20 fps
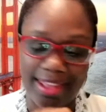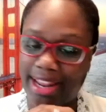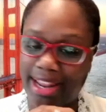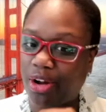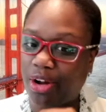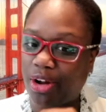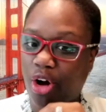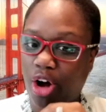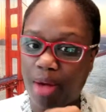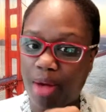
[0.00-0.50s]
that
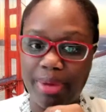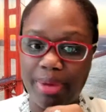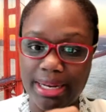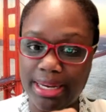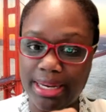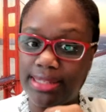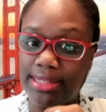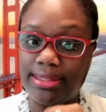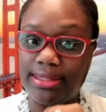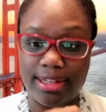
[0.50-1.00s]
not all
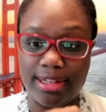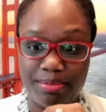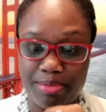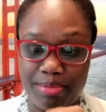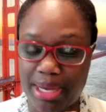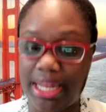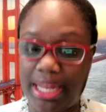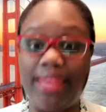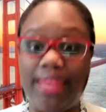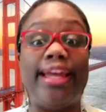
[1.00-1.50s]
money is good
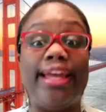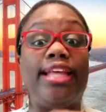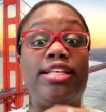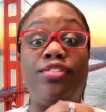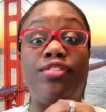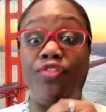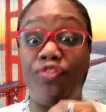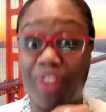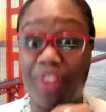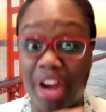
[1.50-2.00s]
money. That
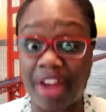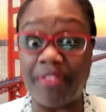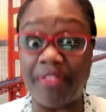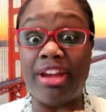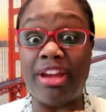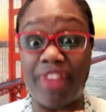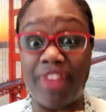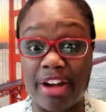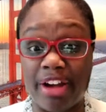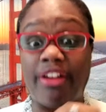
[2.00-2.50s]
is
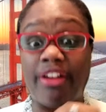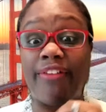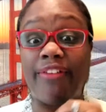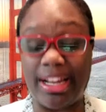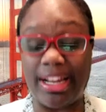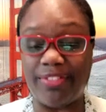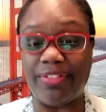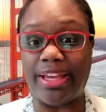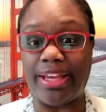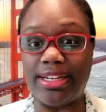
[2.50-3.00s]
very, very
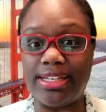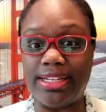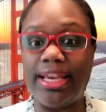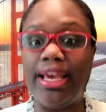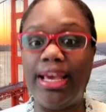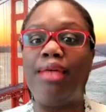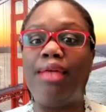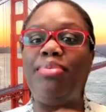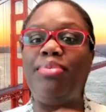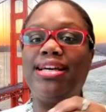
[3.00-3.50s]
relevant,
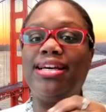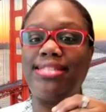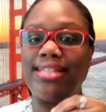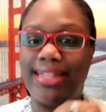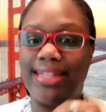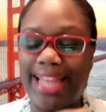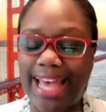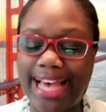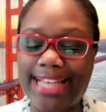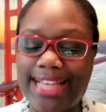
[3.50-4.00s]
because
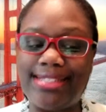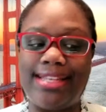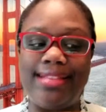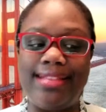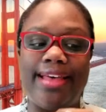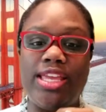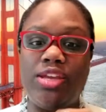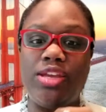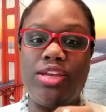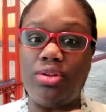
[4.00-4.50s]
the last
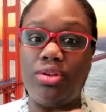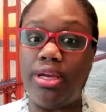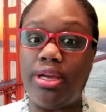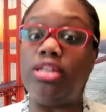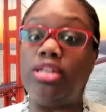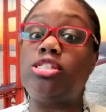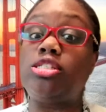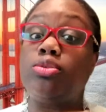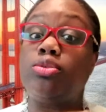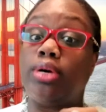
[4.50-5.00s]
thing that you
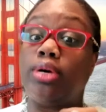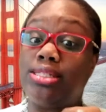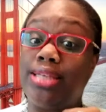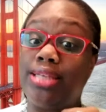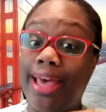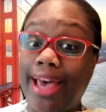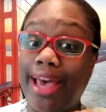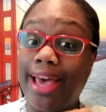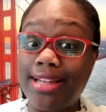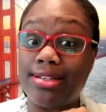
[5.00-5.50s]
need is to
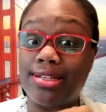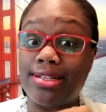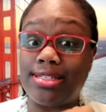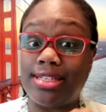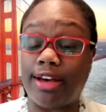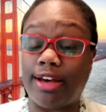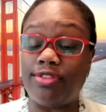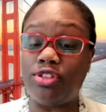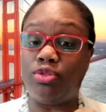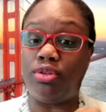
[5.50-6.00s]
attach
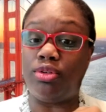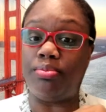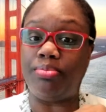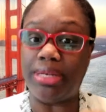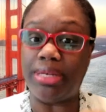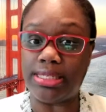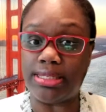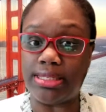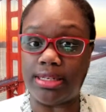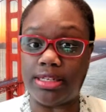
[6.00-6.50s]
yourself to a
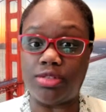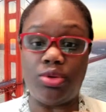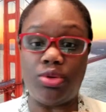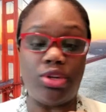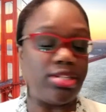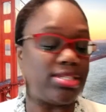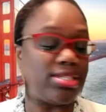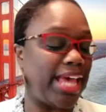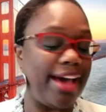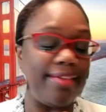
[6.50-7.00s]
business who
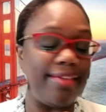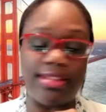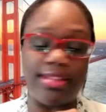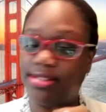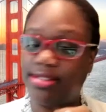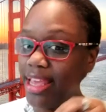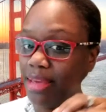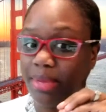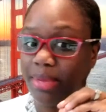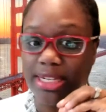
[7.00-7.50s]
doesn't have the
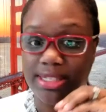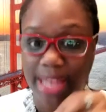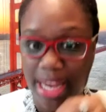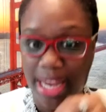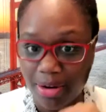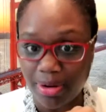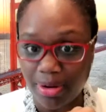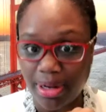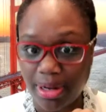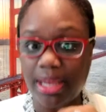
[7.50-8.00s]
same
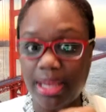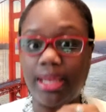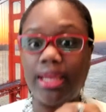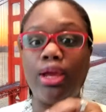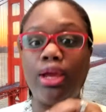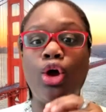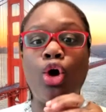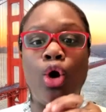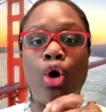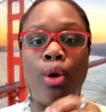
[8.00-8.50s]
integrity,
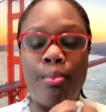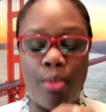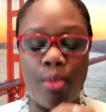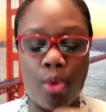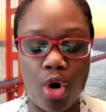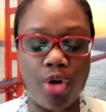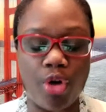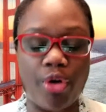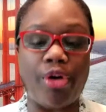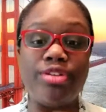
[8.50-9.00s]

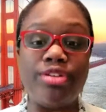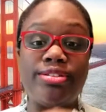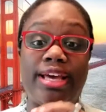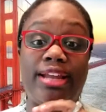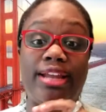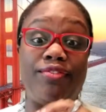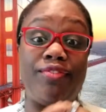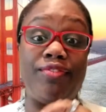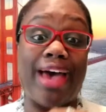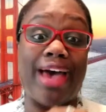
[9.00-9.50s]
morals,
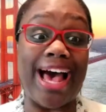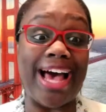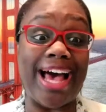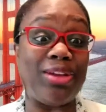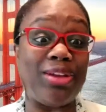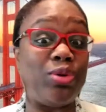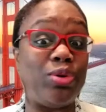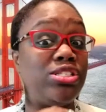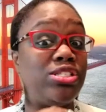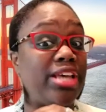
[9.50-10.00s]
and
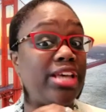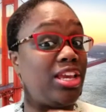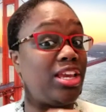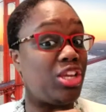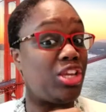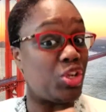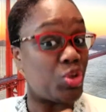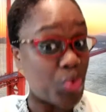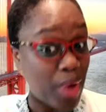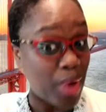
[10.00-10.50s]
values that
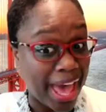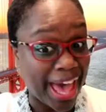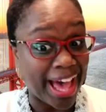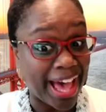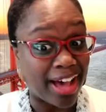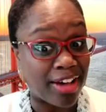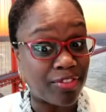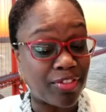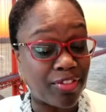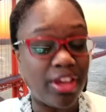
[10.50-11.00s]
you
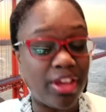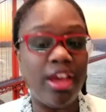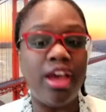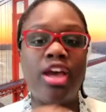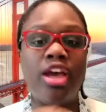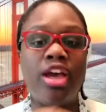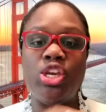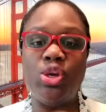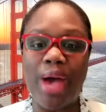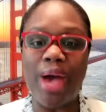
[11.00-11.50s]
have.
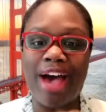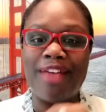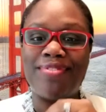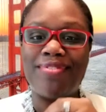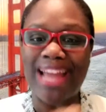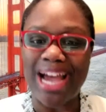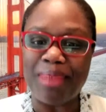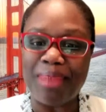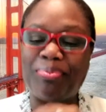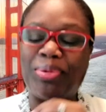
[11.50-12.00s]
You have
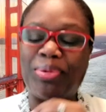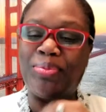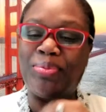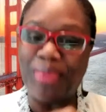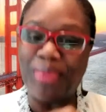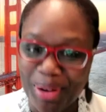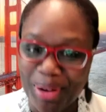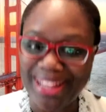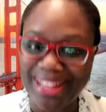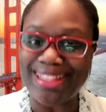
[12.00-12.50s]
now
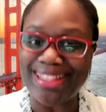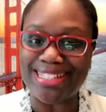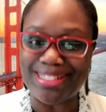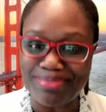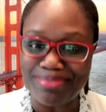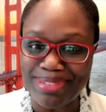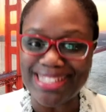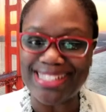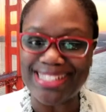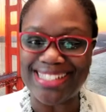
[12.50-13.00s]
promoted
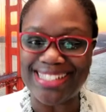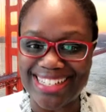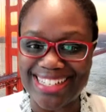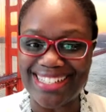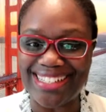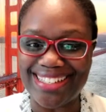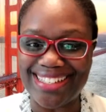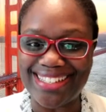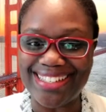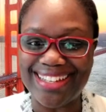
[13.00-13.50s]
this
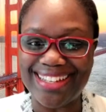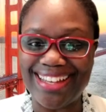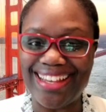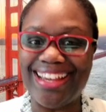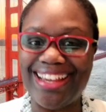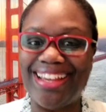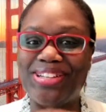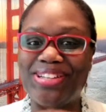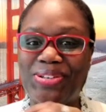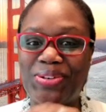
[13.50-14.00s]
business
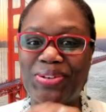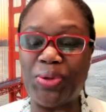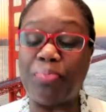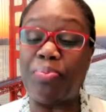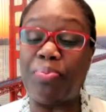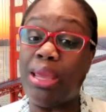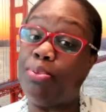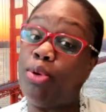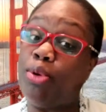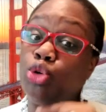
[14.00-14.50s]
to the
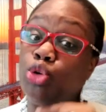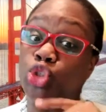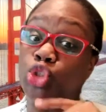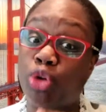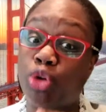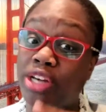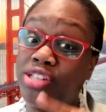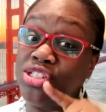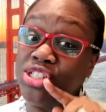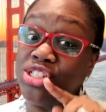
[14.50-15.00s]
people who
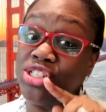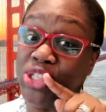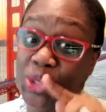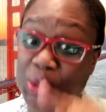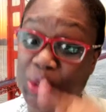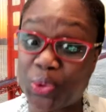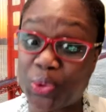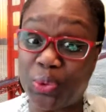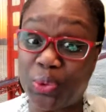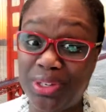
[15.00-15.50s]
trust
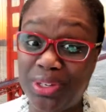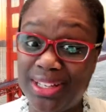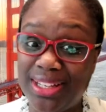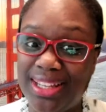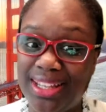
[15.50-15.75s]
you.